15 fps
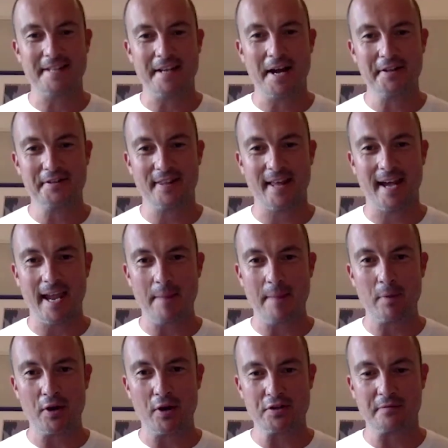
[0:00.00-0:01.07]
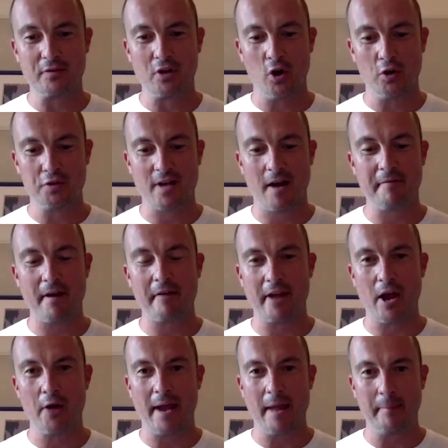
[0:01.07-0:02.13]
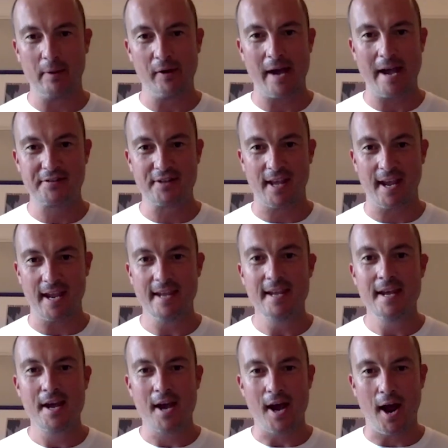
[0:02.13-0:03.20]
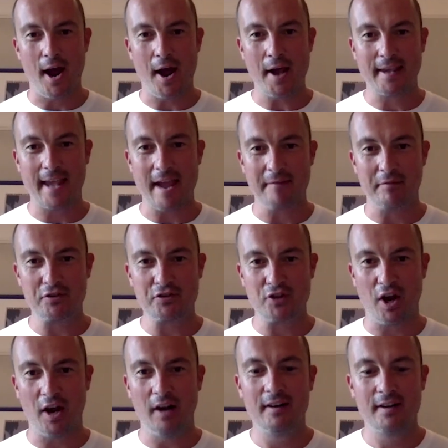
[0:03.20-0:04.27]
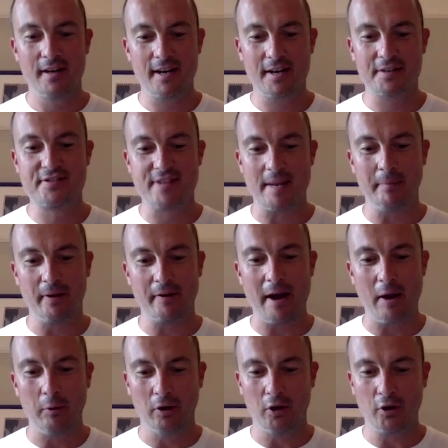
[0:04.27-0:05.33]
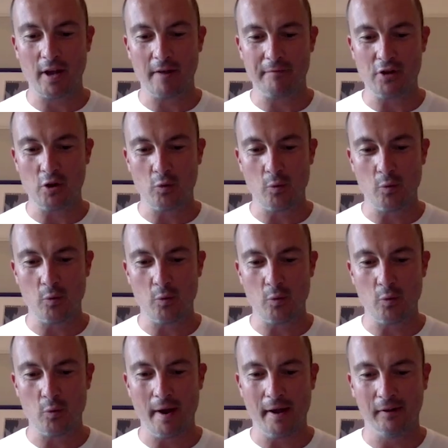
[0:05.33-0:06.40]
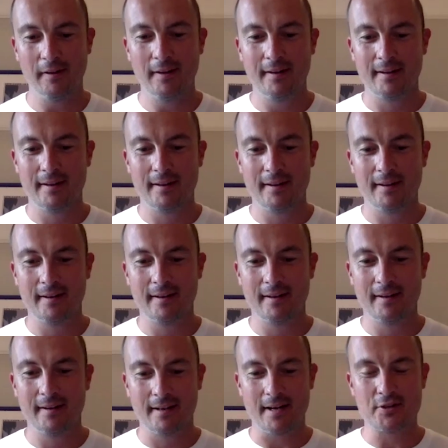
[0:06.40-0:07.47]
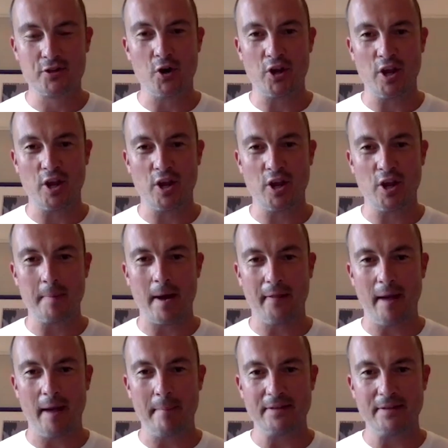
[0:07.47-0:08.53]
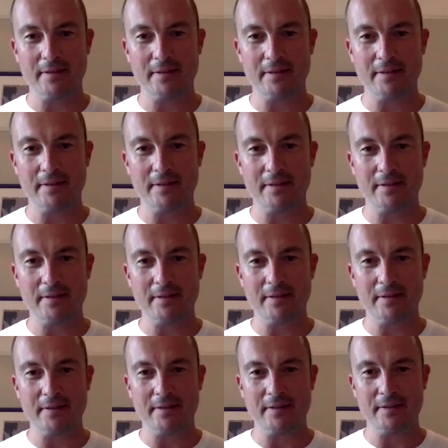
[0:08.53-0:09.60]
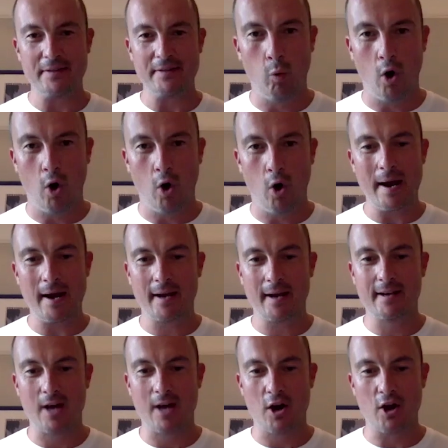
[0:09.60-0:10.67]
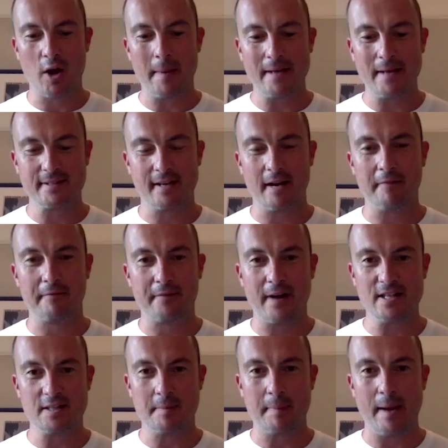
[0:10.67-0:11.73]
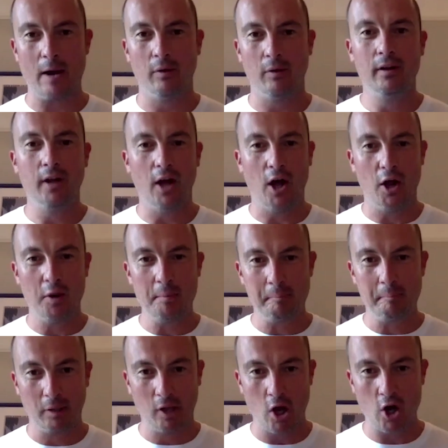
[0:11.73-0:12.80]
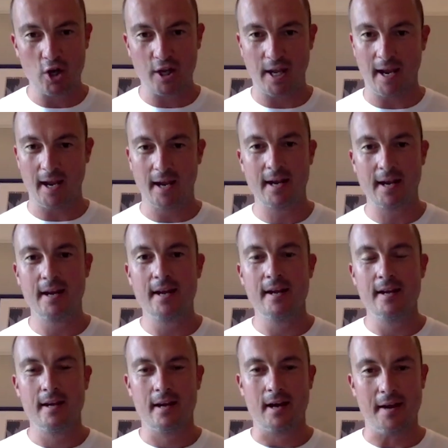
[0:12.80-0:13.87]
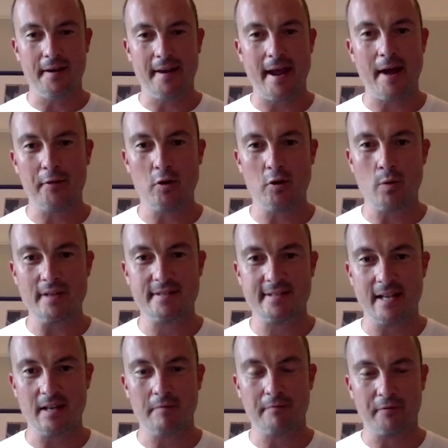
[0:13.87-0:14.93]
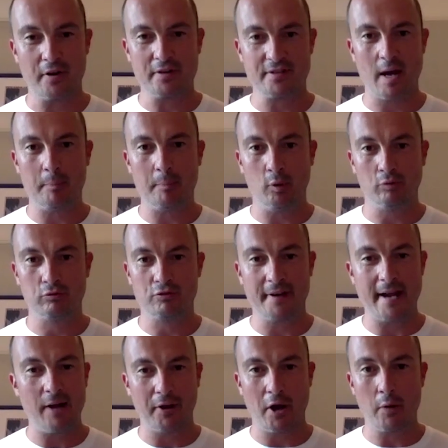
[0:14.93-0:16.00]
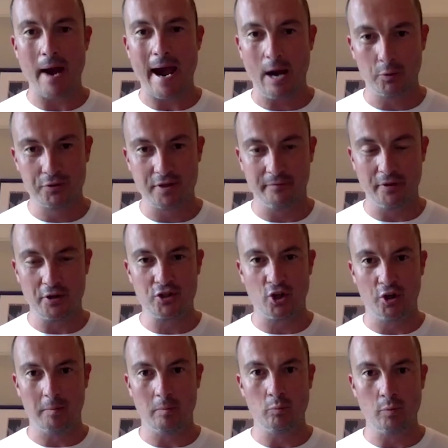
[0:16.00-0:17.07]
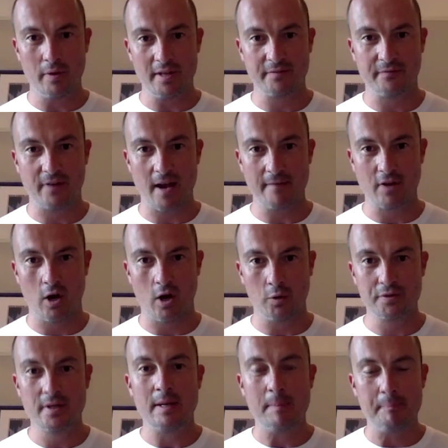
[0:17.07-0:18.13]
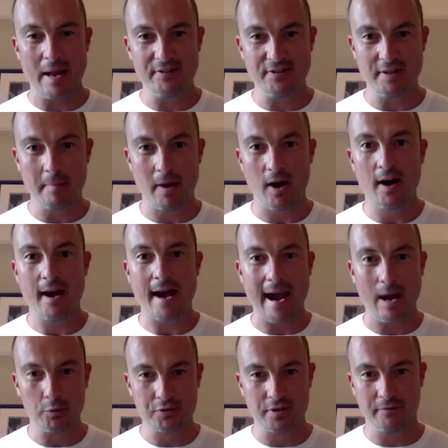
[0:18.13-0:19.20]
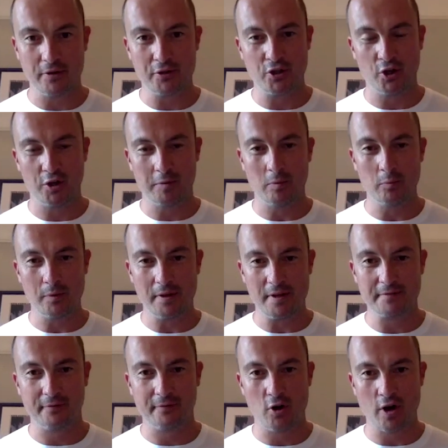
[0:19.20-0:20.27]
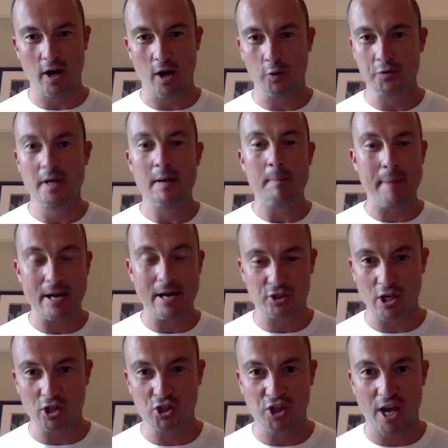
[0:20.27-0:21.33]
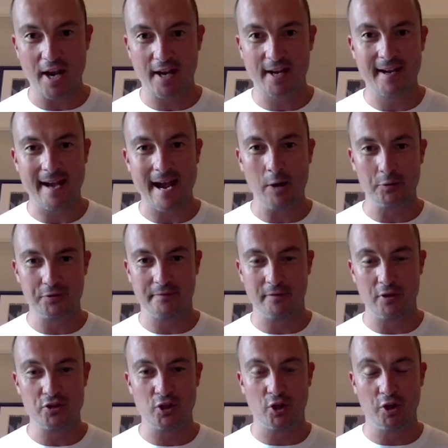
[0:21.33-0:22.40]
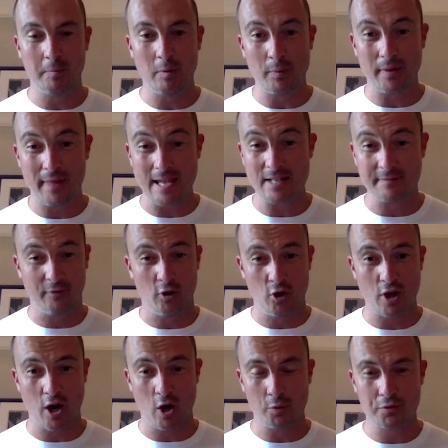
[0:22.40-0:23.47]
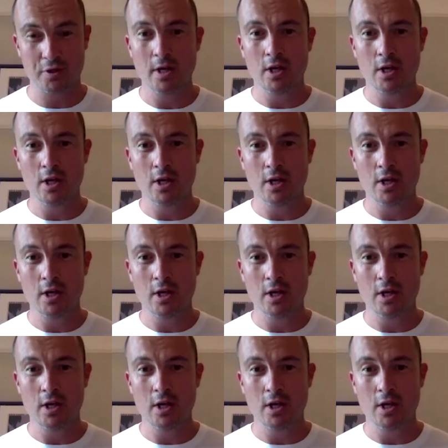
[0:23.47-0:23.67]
answer that, Ian, because of course our very own Emil Heskey gave us a similar outlook, if you will, talking about that mental. Now that he's got one, and I'll go back to that phrase about unblocking. And now that we see that, for example, Ronaldo out of the tournament with his 5 goals, Benzema out of the tournament with his 4 goals, Patrick Schick out of the tournament with his 4 goals,